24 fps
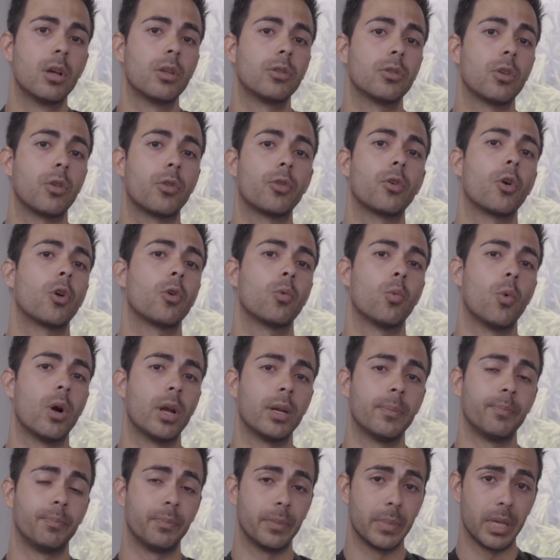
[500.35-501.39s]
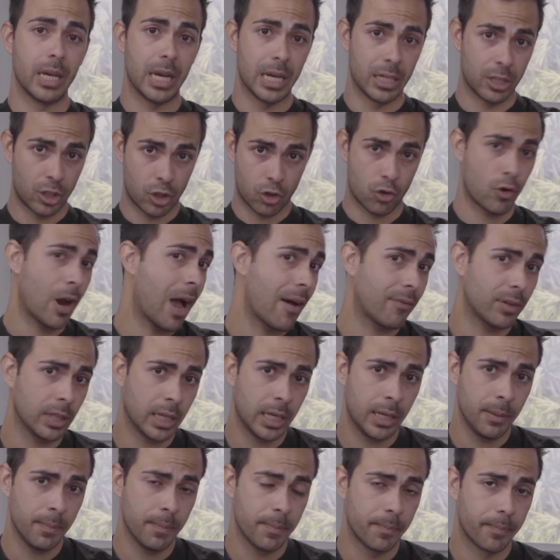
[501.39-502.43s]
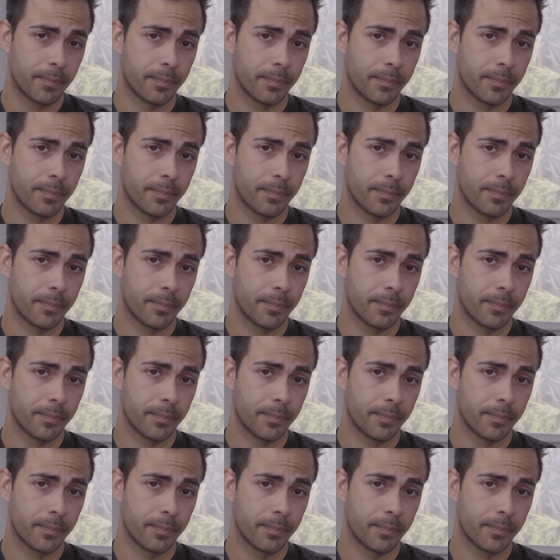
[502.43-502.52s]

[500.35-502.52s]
The third one is traveling.